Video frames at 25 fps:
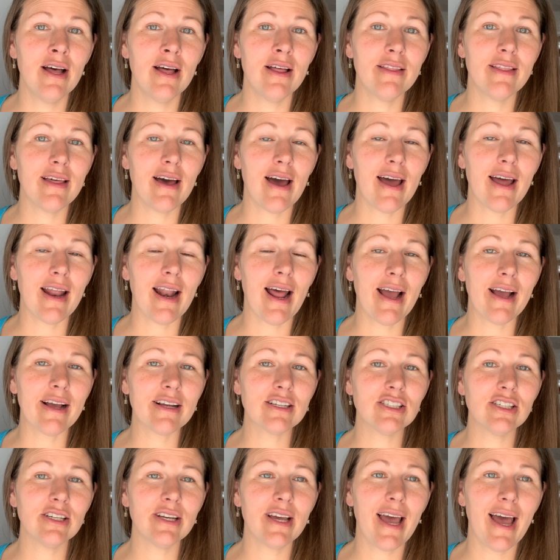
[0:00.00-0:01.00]
that I
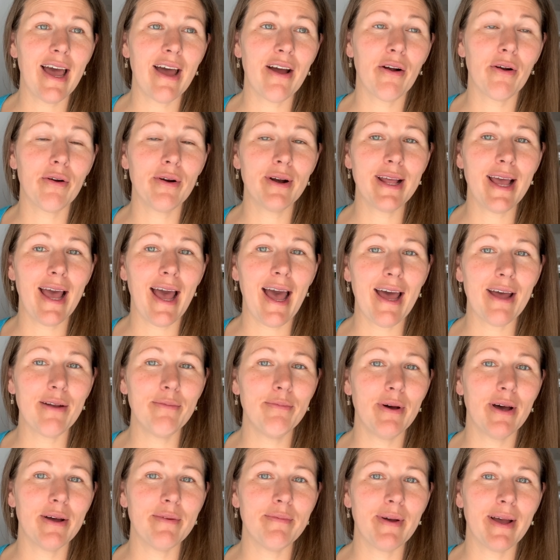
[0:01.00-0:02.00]
actually had already had,
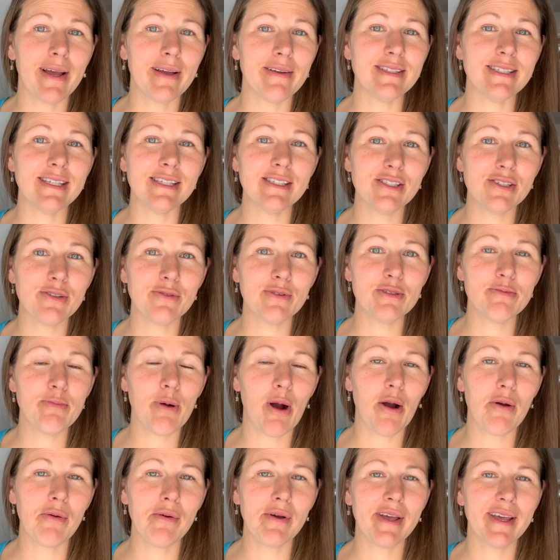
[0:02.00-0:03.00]
but my sister was
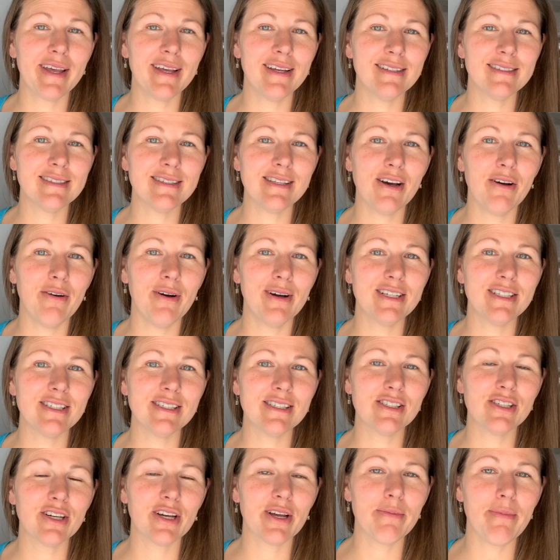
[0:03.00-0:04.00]
borrowing it, so I
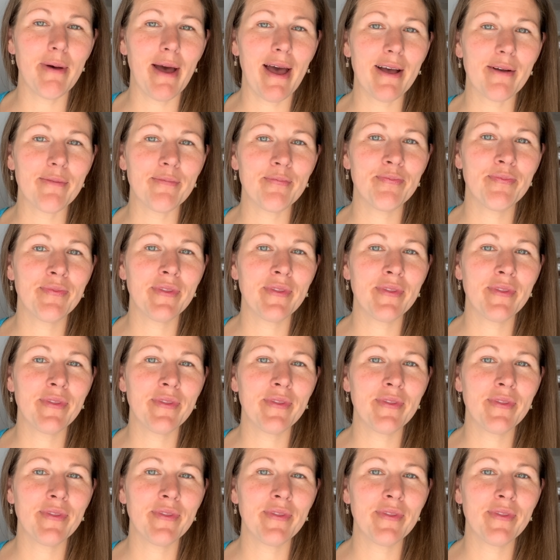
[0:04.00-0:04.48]
just took it back,